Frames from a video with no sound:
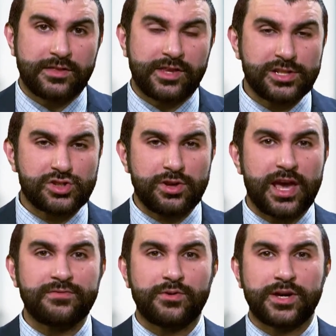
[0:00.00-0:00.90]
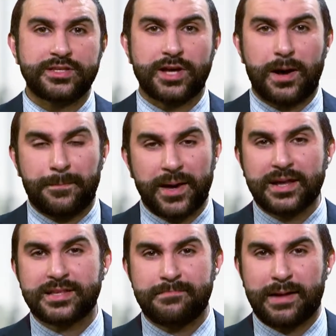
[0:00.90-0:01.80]
These 3 heavyweights are
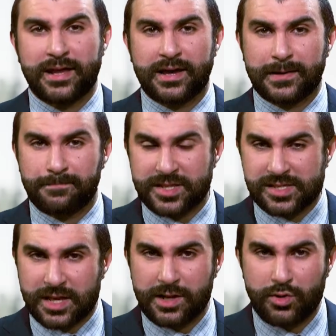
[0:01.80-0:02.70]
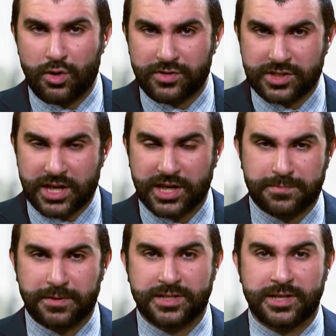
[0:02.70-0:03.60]
Berat al-Bayrak, the son-in-law of the
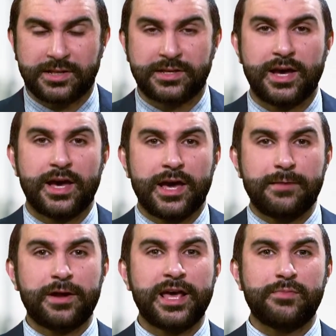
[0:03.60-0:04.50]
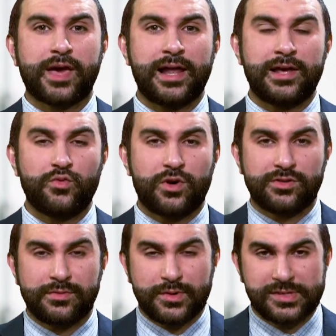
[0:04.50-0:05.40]
Turkish president, Ibrahim Kalin, one
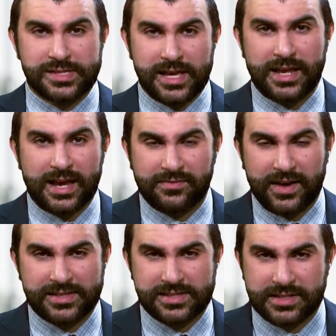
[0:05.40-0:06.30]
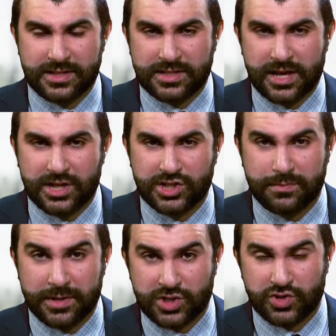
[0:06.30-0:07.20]
of the most senior advisors in the Turkish
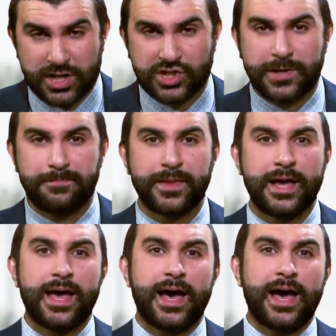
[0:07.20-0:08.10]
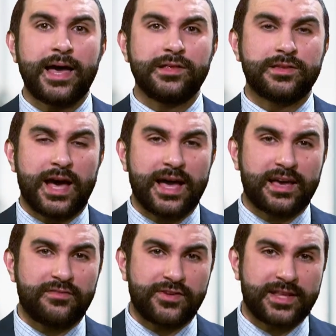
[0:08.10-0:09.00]
administration, and
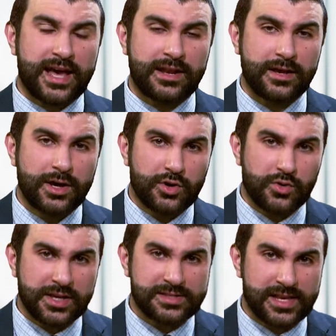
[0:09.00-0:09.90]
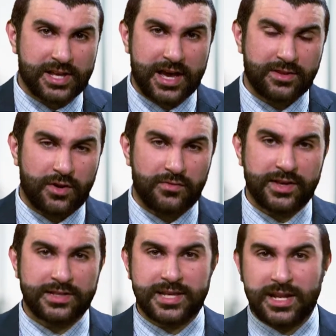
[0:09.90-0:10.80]
Hakan Fidan, who is the head of
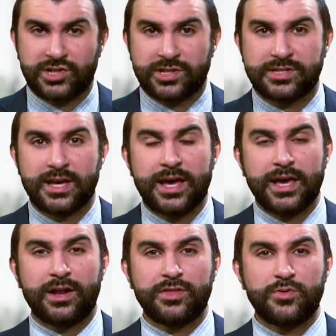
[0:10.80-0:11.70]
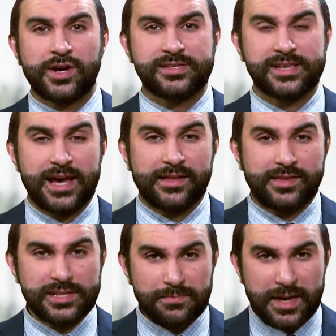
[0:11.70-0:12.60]
intelligence. In other words,
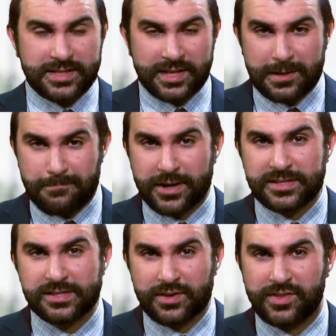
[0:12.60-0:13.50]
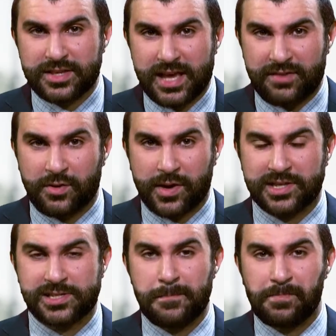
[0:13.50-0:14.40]
this meeting, the presence of these
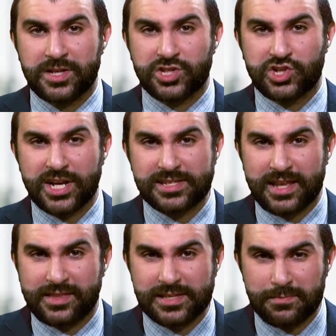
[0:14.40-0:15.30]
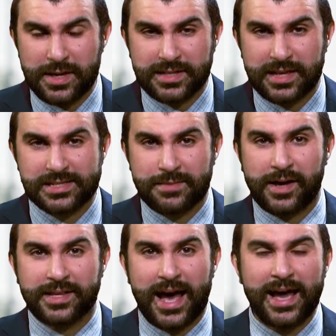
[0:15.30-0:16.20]
heavyweights, suggests that this meeting is
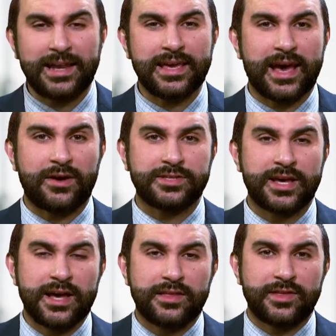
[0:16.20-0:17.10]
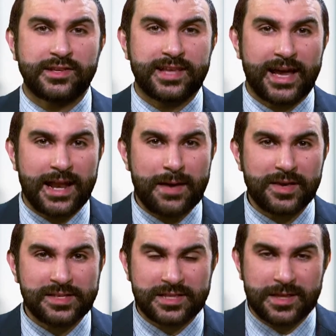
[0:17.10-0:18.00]
about ironing out the
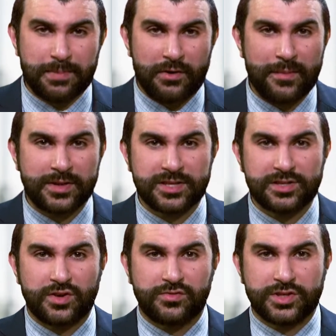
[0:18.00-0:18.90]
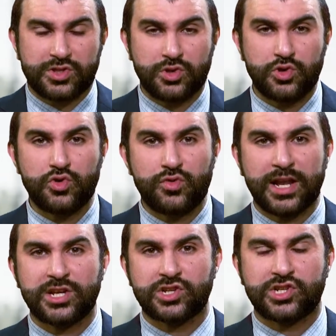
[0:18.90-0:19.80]
dynamics and the parameters of this new
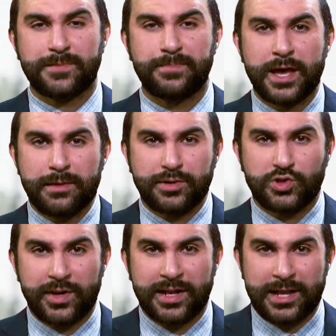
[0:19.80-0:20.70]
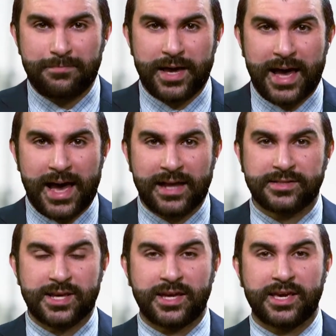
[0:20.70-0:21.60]
relationship between Libya
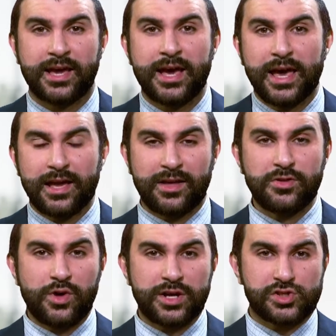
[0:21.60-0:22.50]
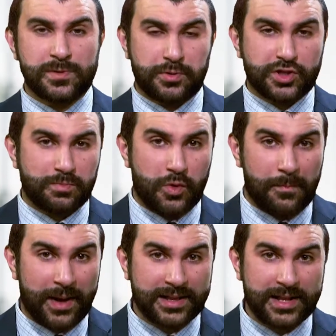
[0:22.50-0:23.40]
and Turkey. In other words, to put it more
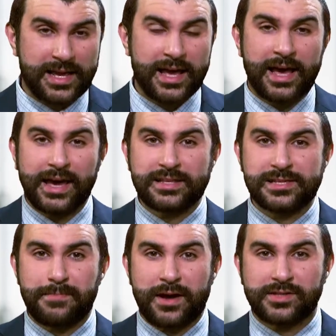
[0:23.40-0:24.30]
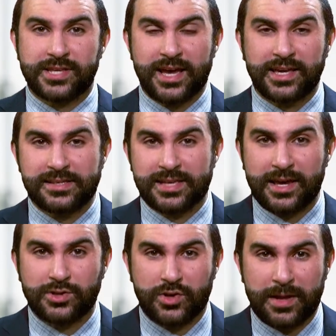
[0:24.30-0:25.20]
bluntly, it's about Turkey
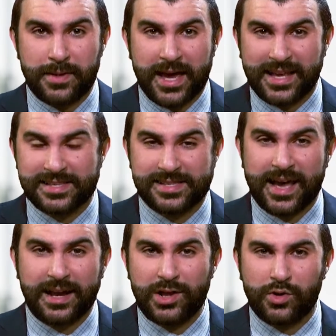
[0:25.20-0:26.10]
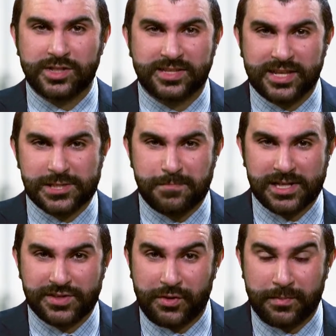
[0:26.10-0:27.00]
saying to Libya exactly what it
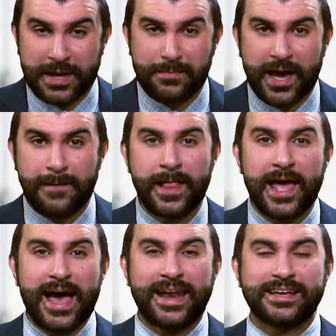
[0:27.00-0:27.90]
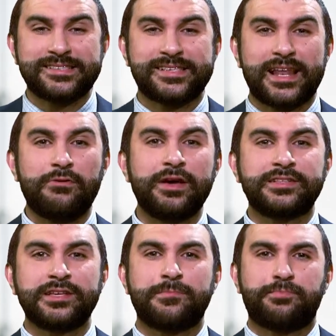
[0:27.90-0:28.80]
expects from Libya and
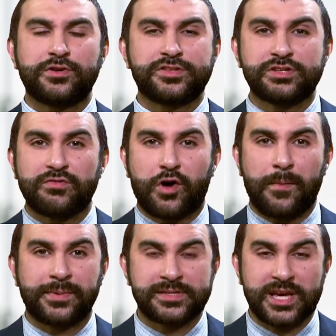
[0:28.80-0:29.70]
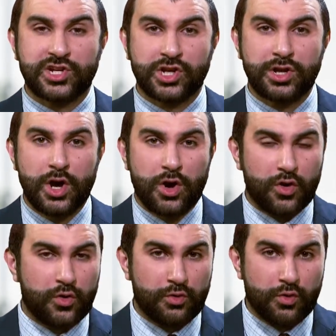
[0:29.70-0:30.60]
accelerating the process of compensation
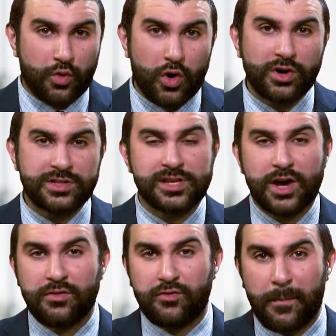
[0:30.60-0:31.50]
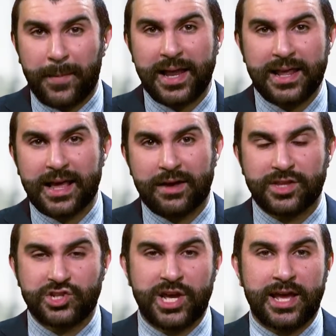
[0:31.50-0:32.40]
or rewards for bailing out
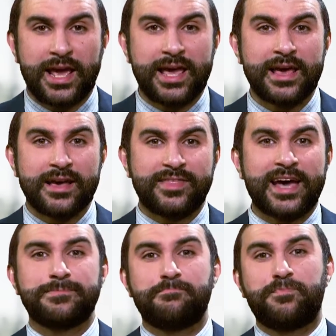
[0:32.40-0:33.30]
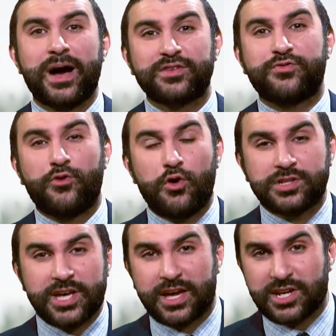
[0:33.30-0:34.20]
the GNA that, but for
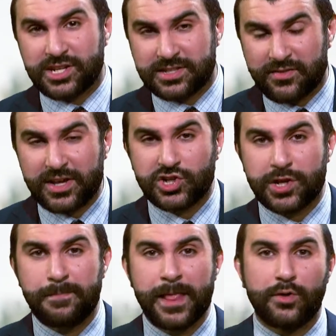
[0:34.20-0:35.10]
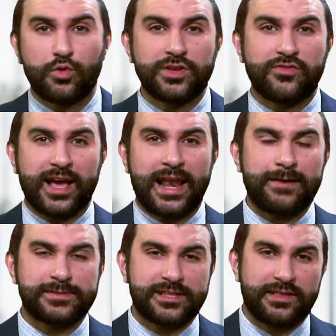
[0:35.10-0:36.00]
Turkish intervention, would have
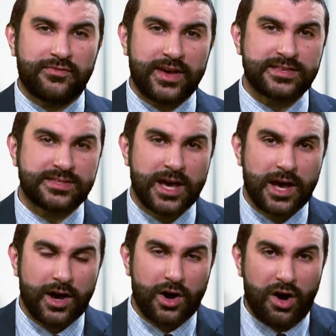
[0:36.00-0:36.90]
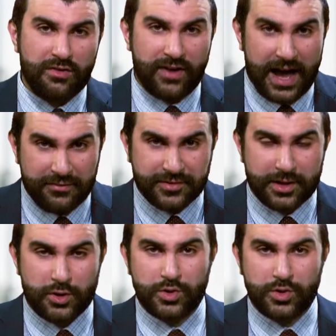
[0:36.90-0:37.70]
collapsed in the face of Haftar,